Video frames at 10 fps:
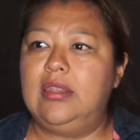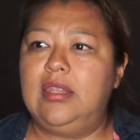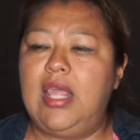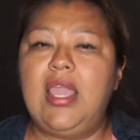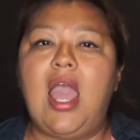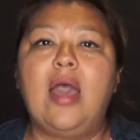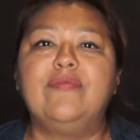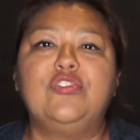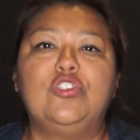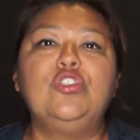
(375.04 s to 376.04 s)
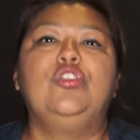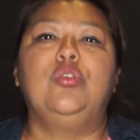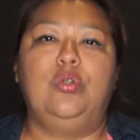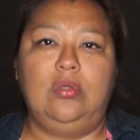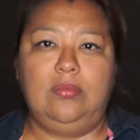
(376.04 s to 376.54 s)
they have to
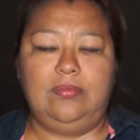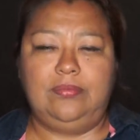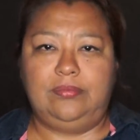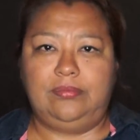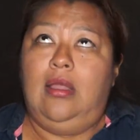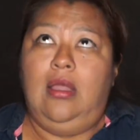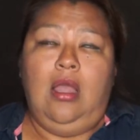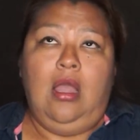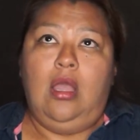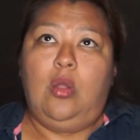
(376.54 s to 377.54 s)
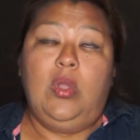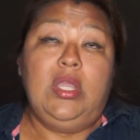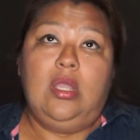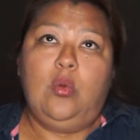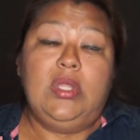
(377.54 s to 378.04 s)
do.
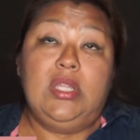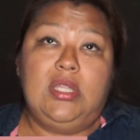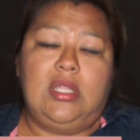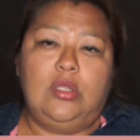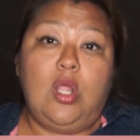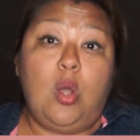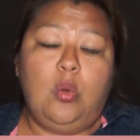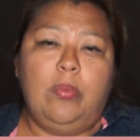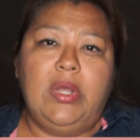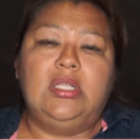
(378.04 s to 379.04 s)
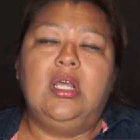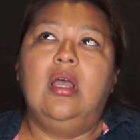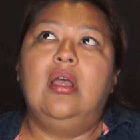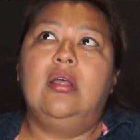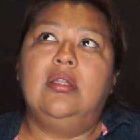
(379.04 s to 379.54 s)
We didn't know, but
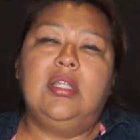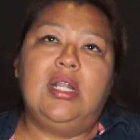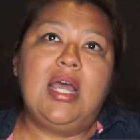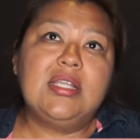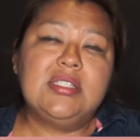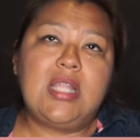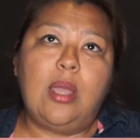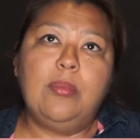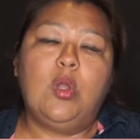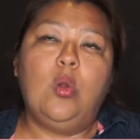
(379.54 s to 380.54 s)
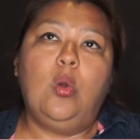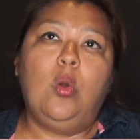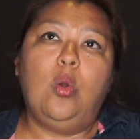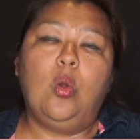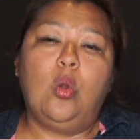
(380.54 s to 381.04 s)
the last time
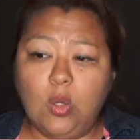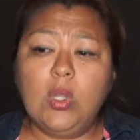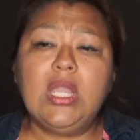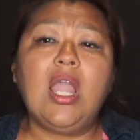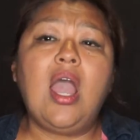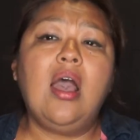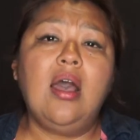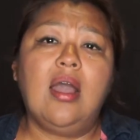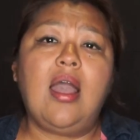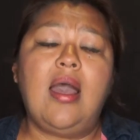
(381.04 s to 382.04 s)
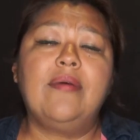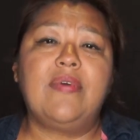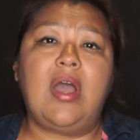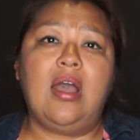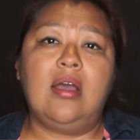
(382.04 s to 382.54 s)
who we have
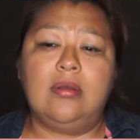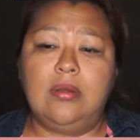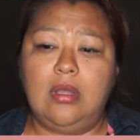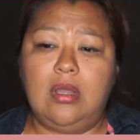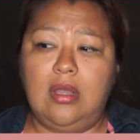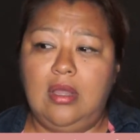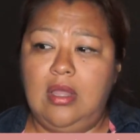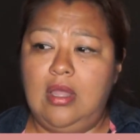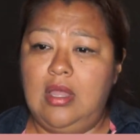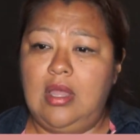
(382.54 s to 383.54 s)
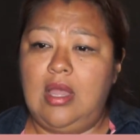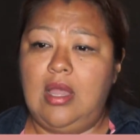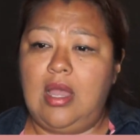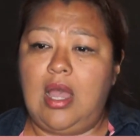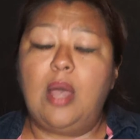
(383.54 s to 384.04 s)
a
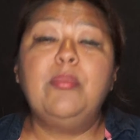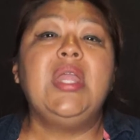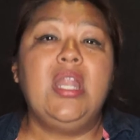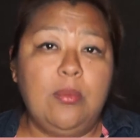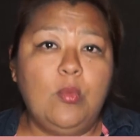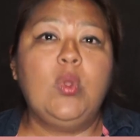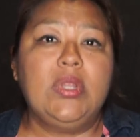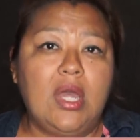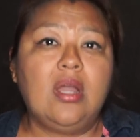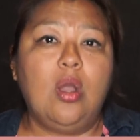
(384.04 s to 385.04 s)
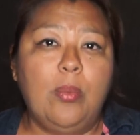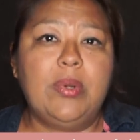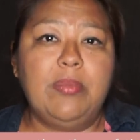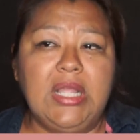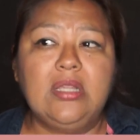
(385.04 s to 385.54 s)
meeting with the
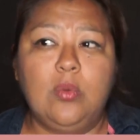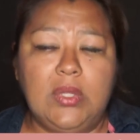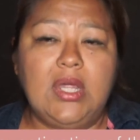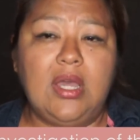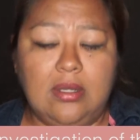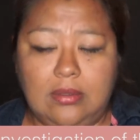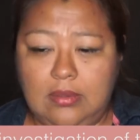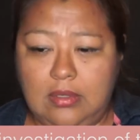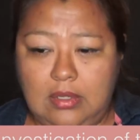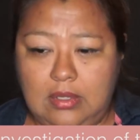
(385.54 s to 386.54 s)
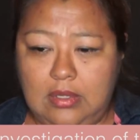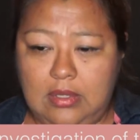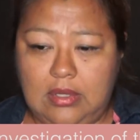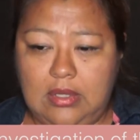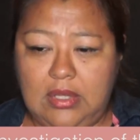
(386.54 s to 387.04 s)
government, with the
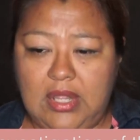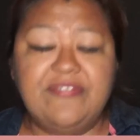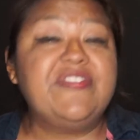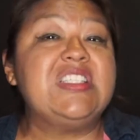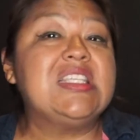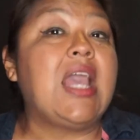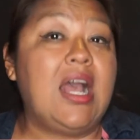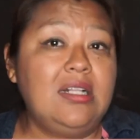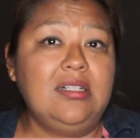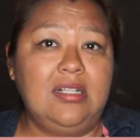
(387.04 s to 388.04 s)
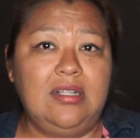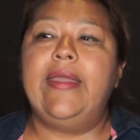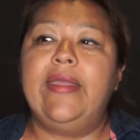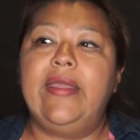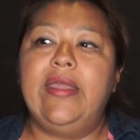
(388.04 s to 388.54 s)
fiscal,
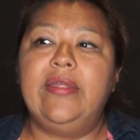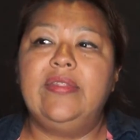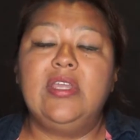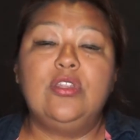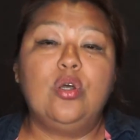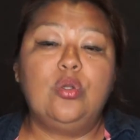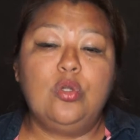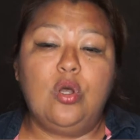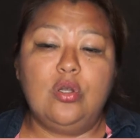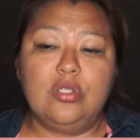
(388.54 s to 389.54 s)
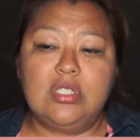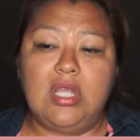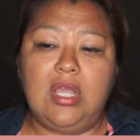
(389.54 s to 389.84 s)
they told us